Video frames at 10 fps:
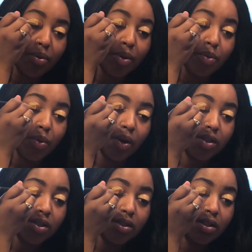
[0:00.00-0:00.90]
people
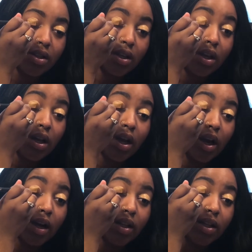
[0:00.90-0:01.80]
watching,
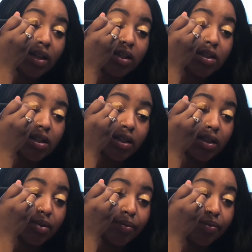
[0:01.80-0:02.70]
I think it's lit.